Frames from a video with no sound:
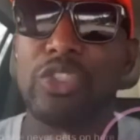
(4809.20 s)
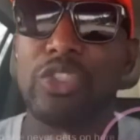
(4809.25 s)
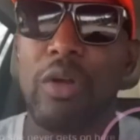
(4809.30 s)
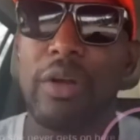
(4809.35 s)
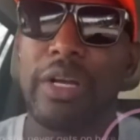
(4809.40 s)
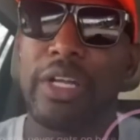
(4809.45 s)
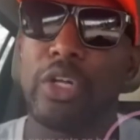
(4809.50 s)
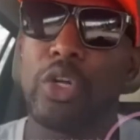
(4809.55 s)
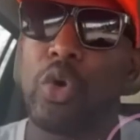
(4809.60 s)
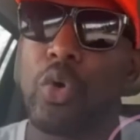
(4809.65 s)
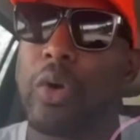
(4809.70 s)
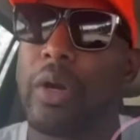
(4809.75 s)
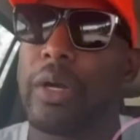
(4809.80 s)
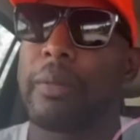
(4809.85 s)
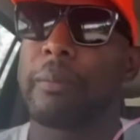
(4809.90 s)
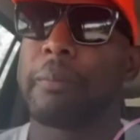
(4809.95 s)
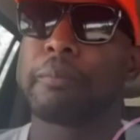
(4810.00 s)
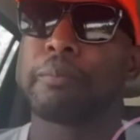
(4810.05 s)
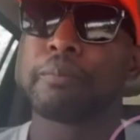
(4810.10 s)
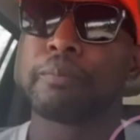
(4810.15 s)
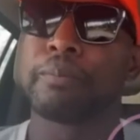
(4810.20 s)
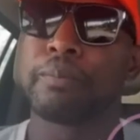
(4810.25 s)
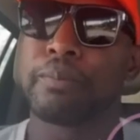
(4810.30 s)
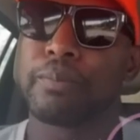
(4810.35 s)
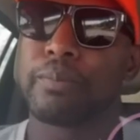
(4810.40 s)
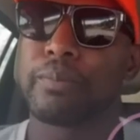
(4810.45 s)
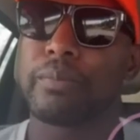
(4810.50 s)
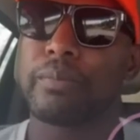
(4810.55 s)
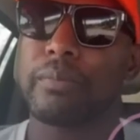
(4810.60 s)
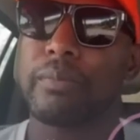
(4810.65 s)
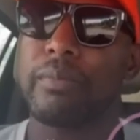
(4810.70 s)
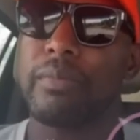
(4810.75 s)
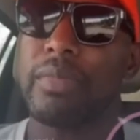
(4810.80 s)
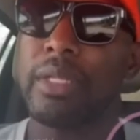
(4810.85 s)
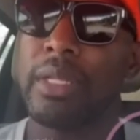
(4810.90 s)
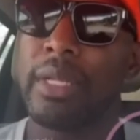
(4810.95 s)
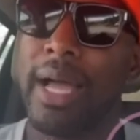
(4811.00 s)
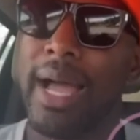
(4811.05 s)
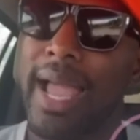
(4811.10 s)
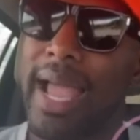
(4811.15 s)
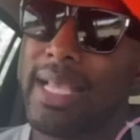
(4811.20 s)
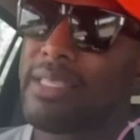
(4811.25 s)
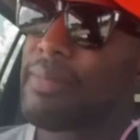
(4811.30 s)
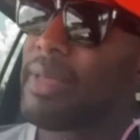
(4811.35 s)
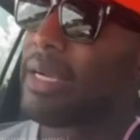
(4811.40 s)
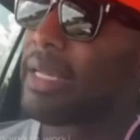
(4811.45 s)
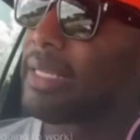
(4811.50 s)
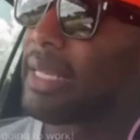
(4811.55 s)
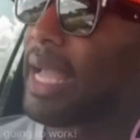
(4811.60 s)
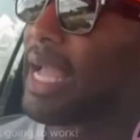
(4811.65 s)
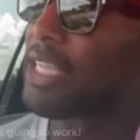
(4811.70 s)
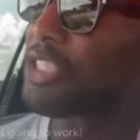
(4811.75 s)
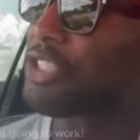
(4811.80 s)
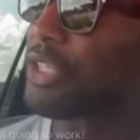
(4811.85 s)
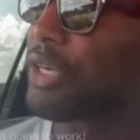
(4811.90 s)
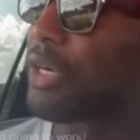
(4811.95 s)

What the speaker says: started in court. I asked Nelly last